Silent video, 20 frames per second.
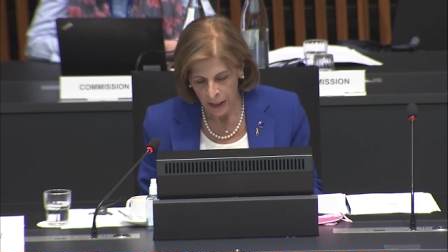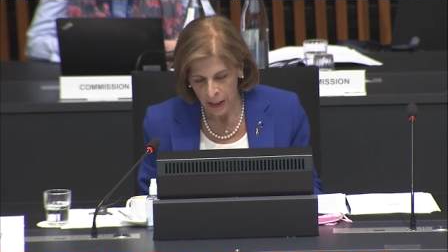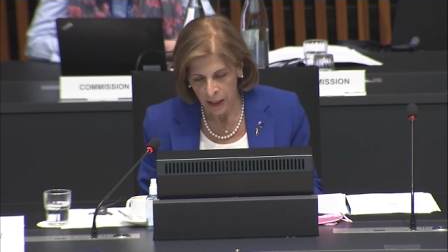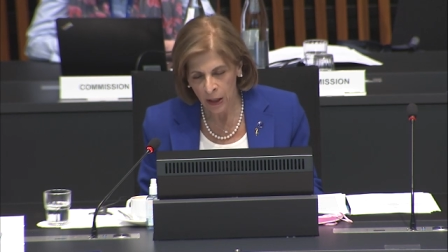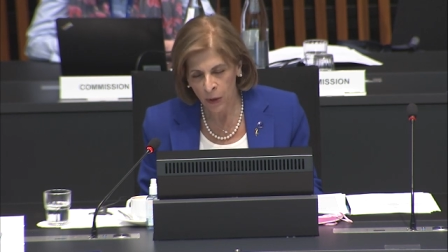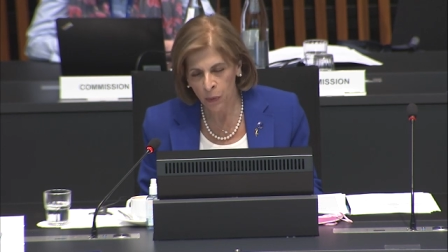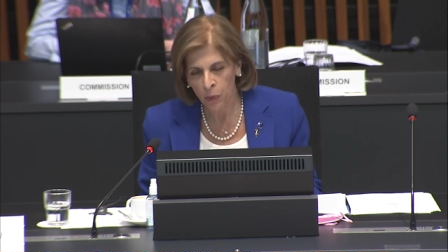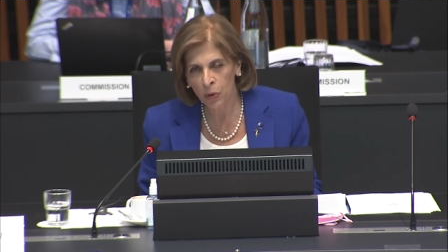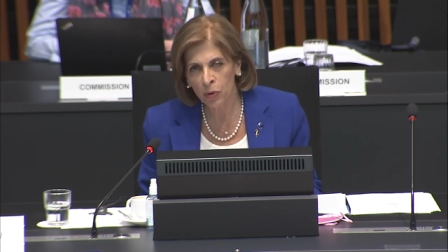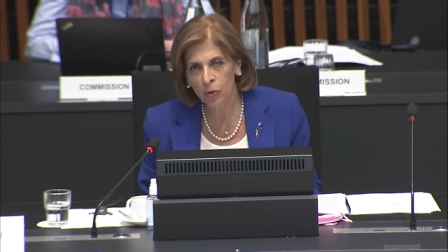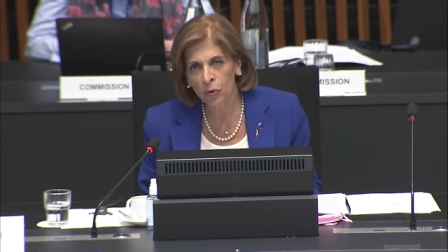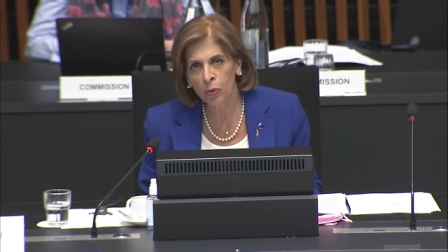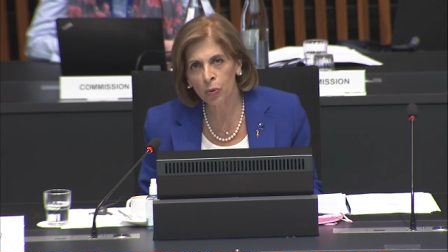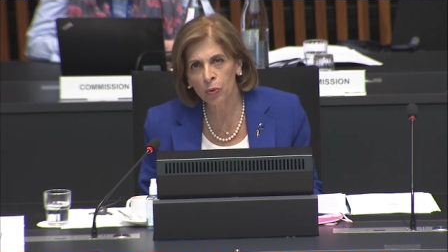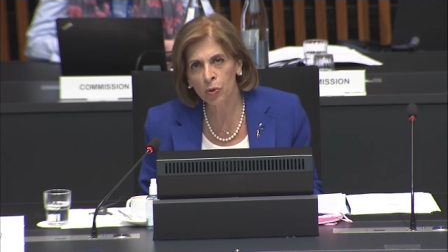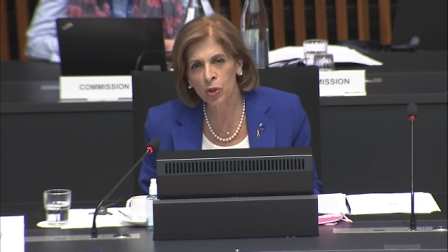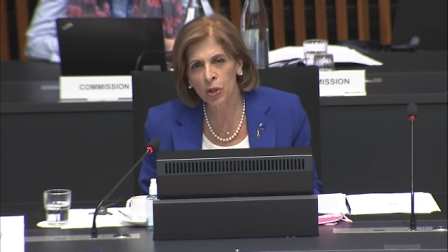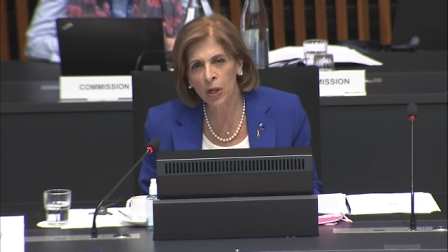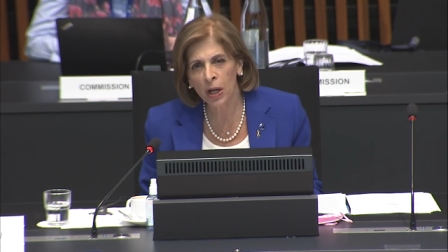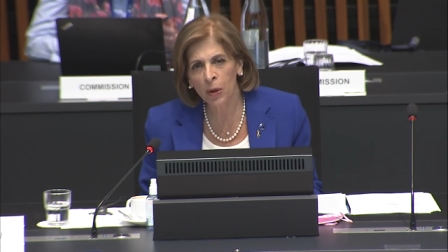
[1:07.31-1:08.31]
I want to
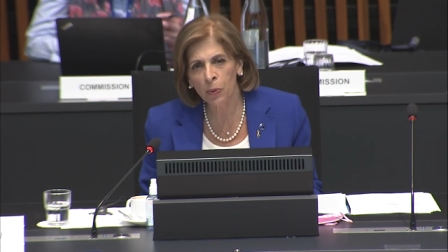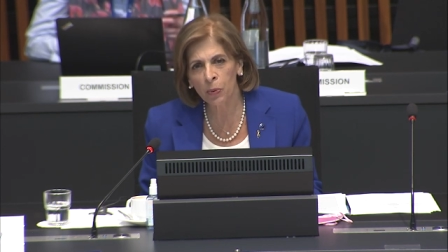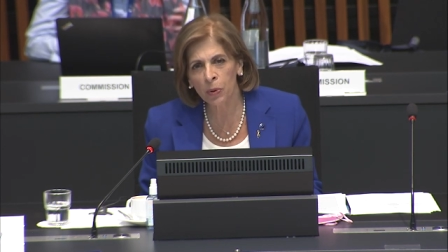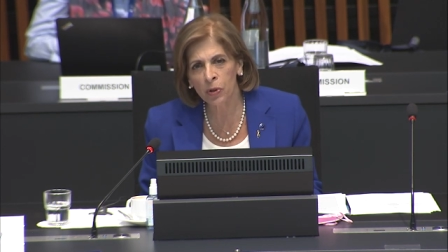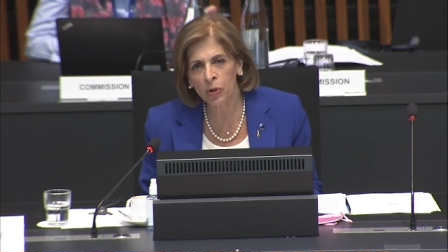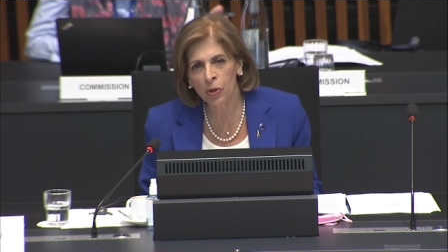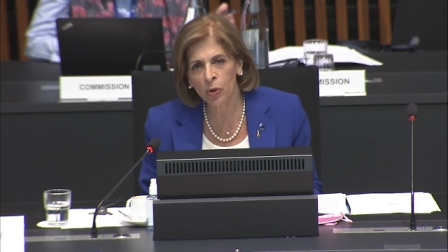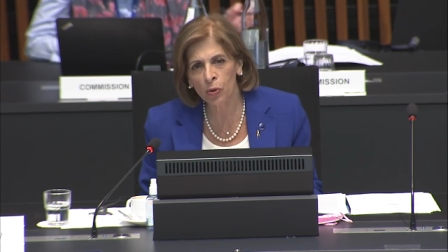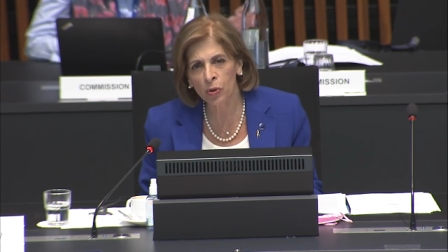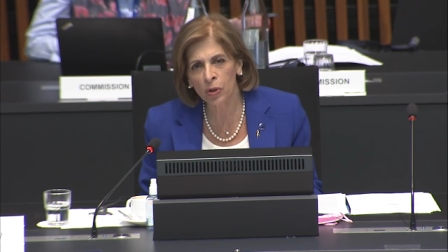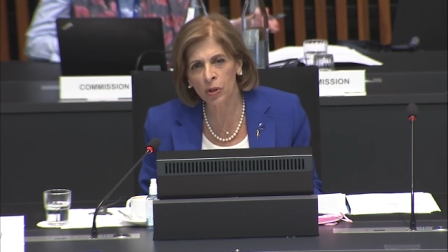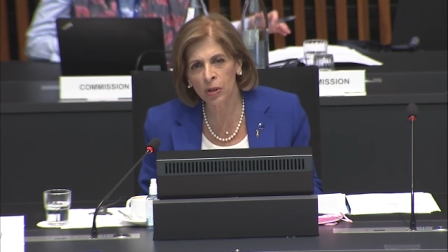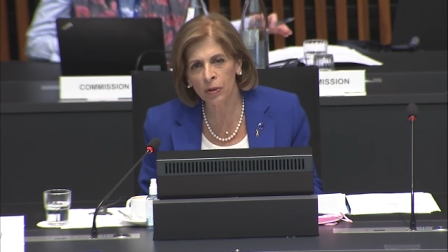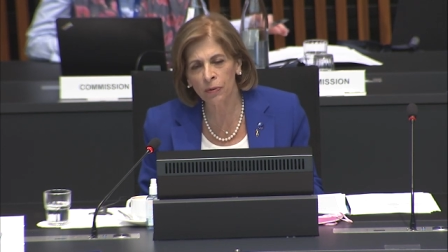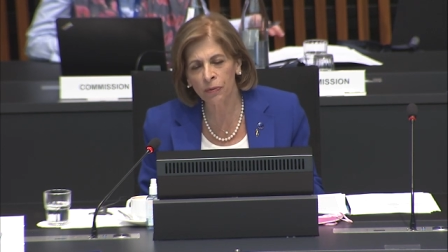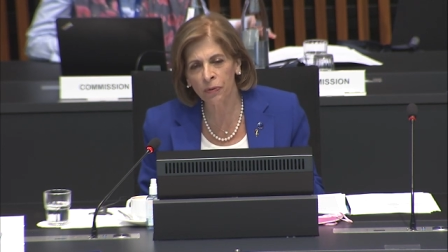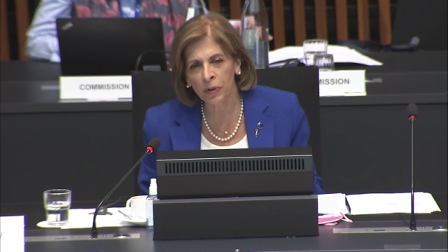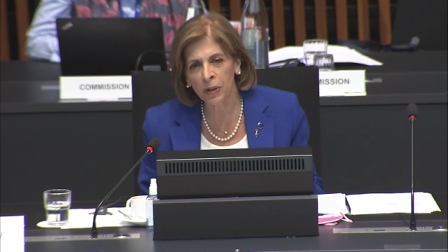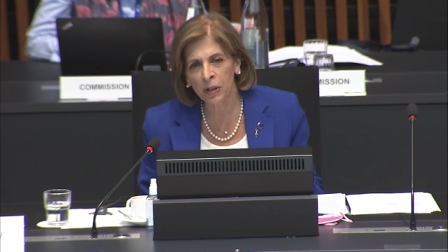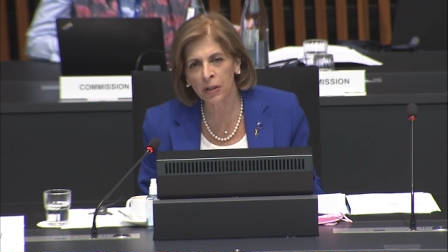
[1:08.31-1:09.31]
share with you that the
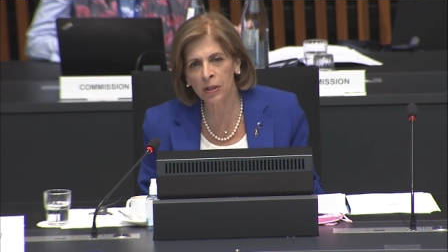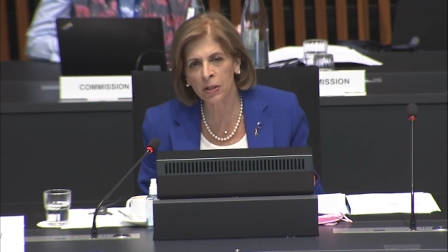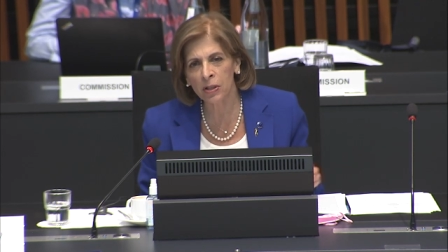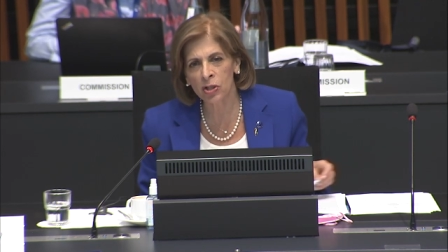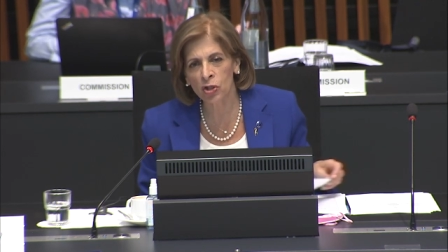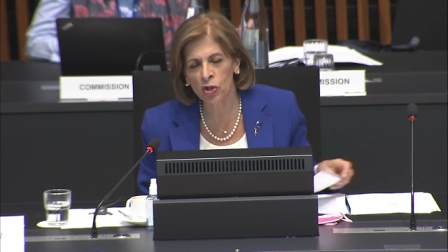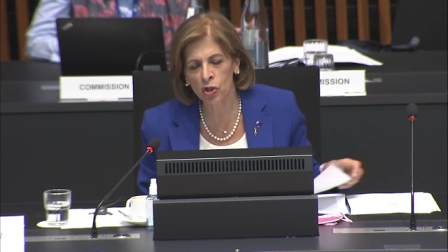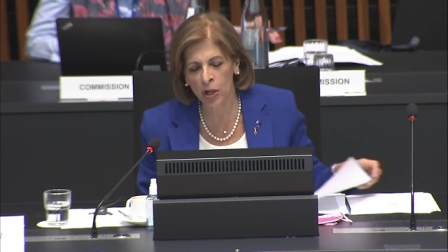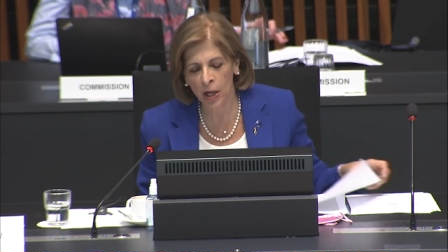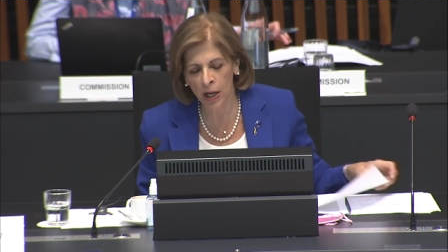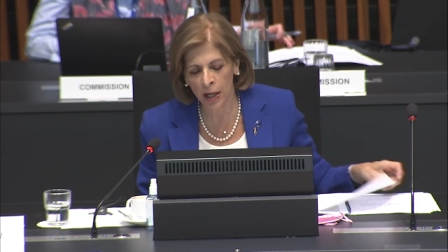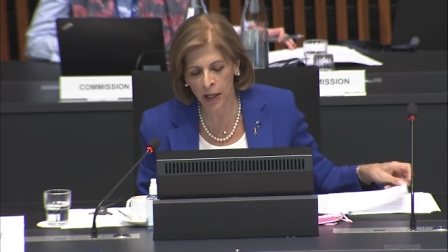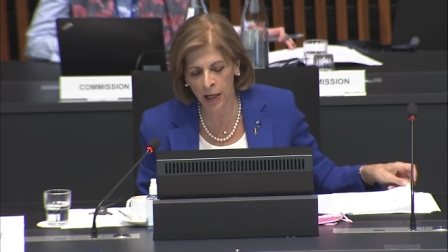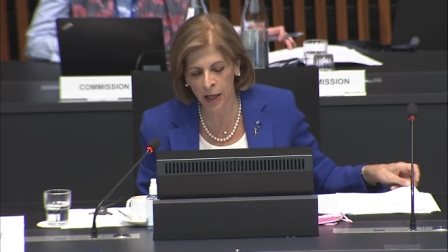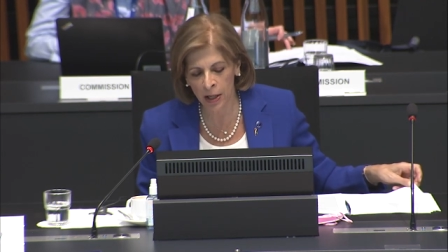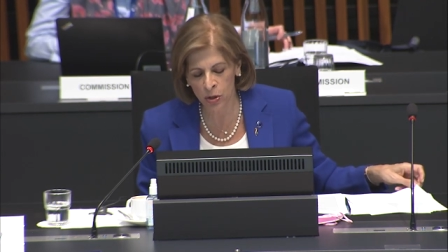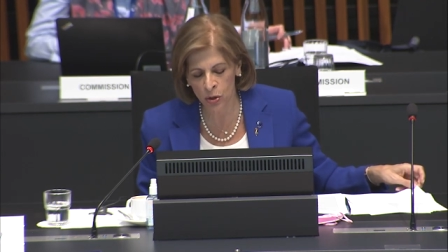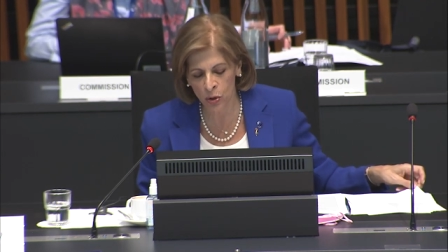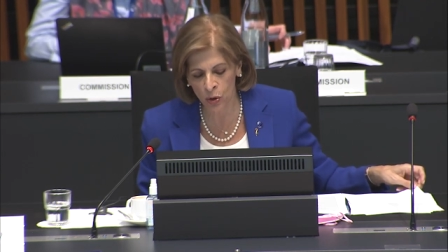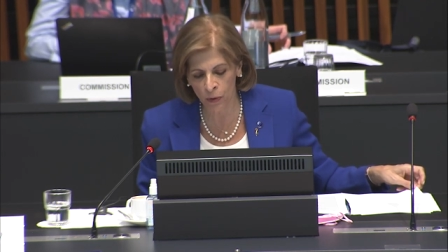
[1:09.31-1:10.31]
fitness check
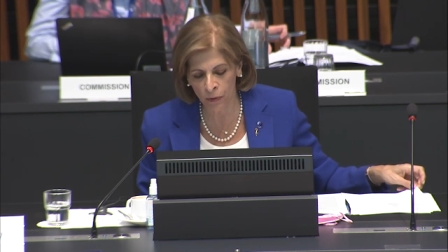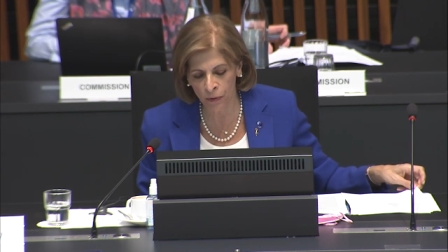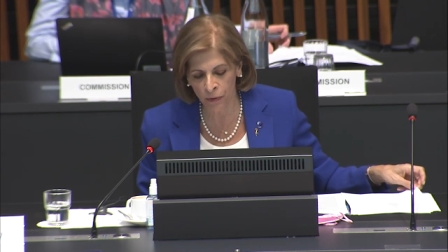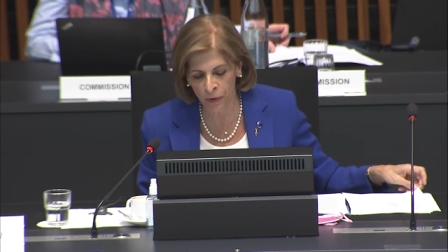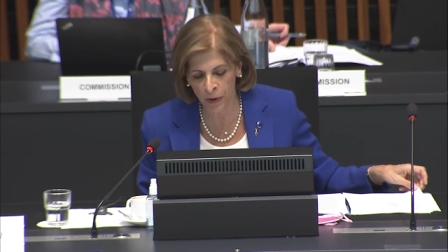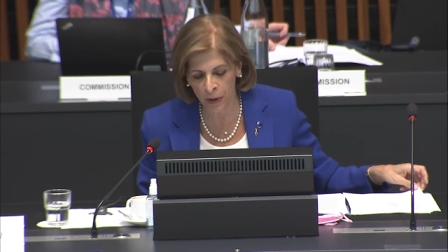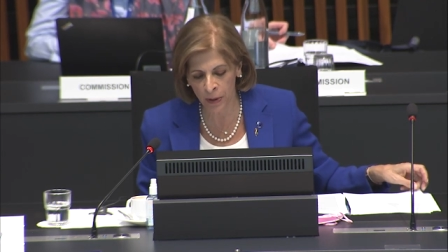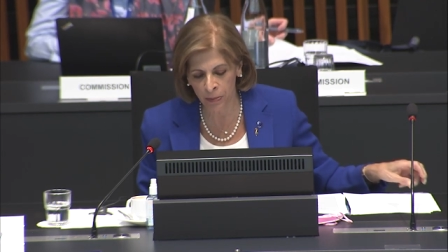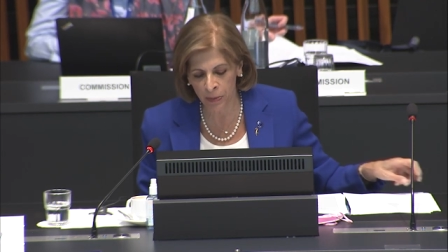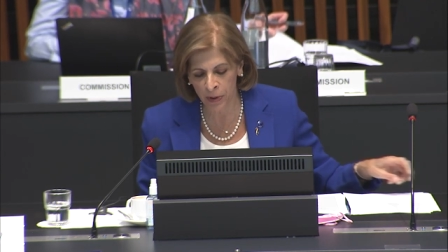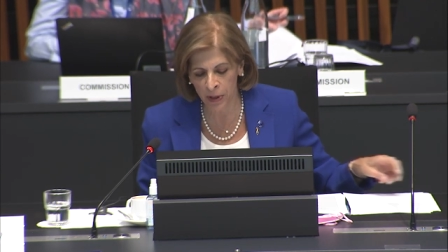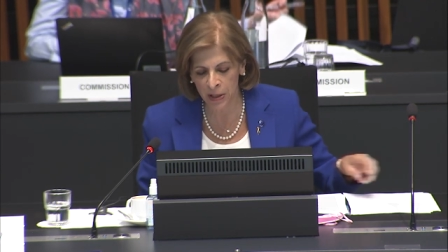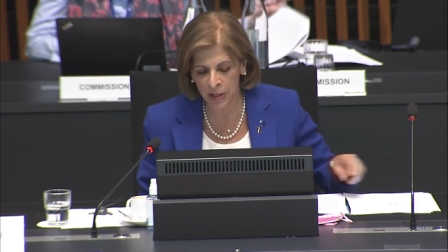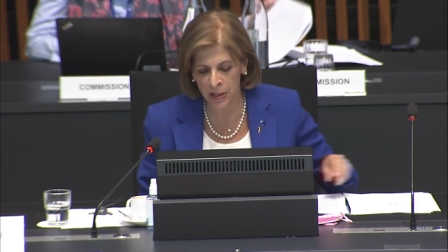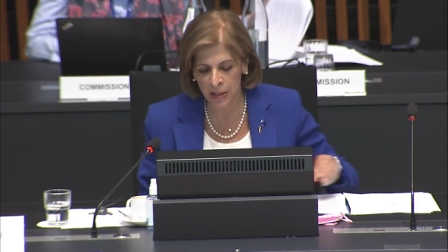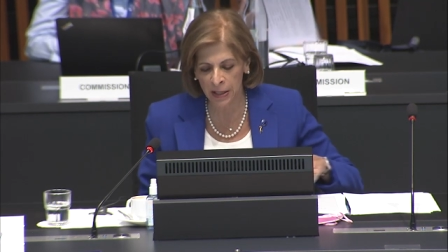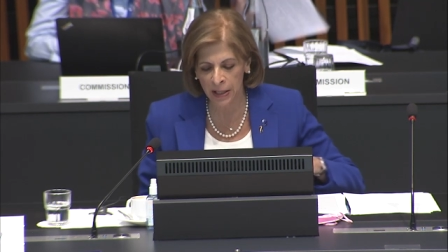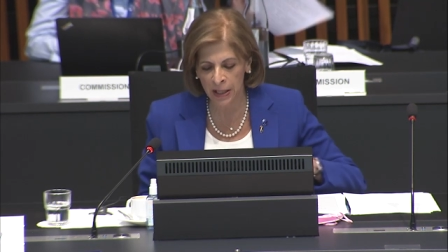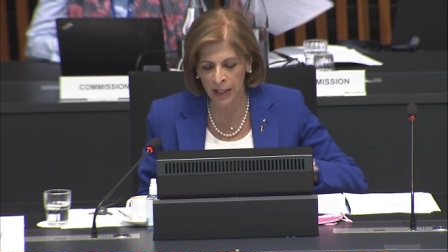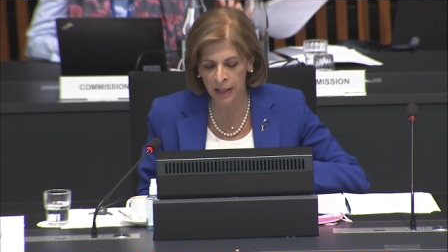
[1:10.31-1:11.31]
has confirmed
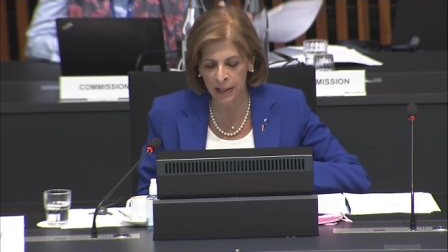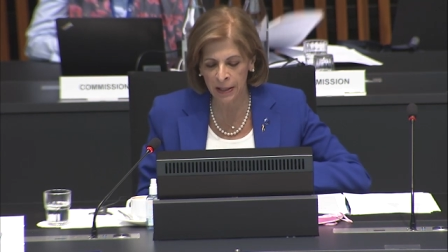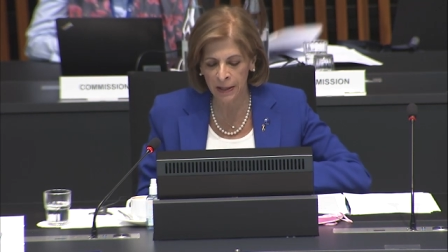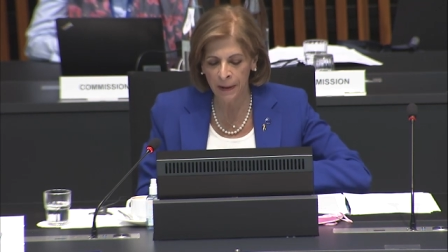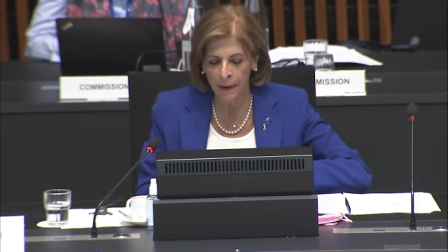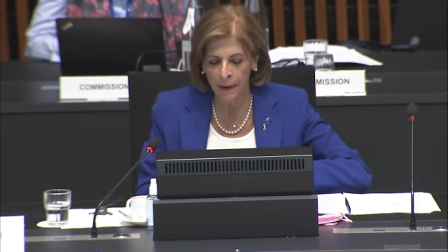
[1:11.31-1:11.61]
this need.